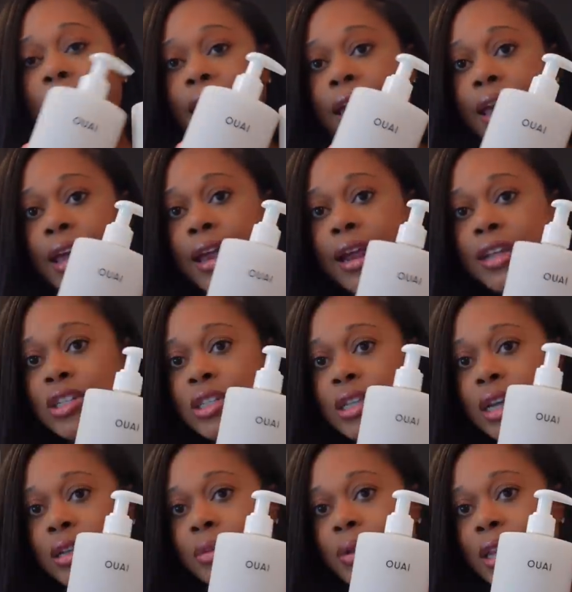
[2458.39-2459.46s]
and i just
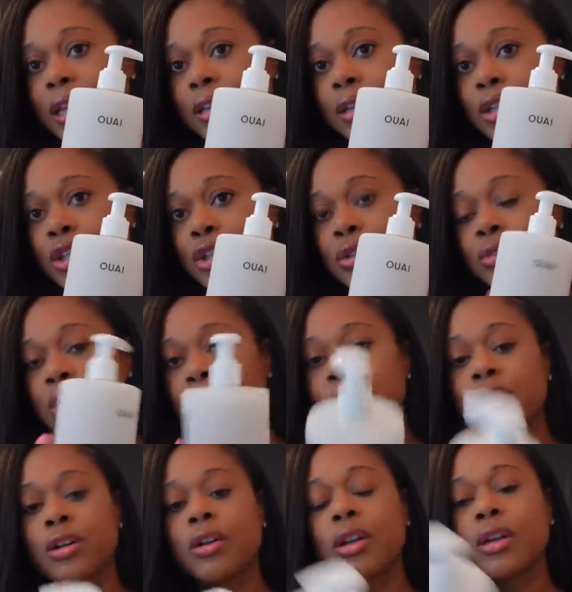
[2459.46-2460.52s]
like the way they look too so
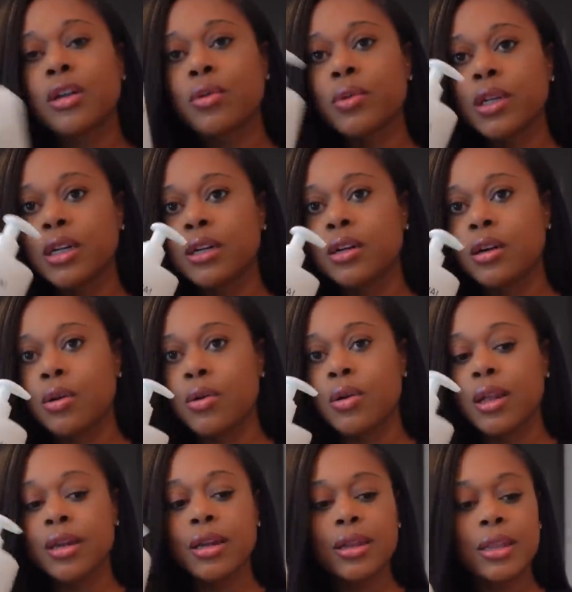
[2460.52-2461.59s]
these are going to look really good
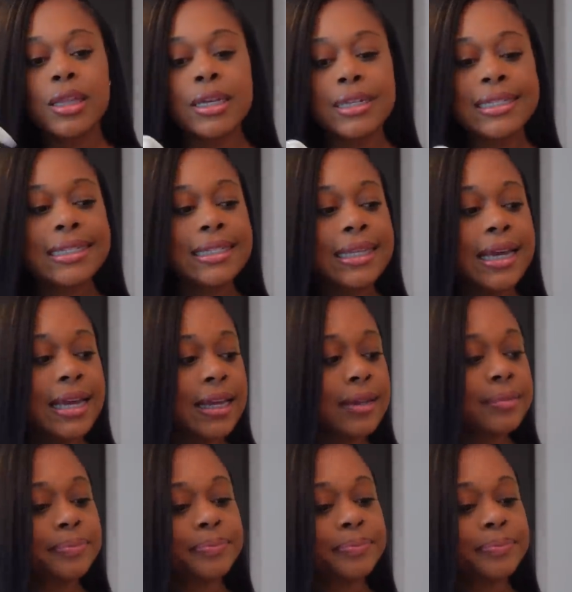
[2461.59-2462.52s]
on the sink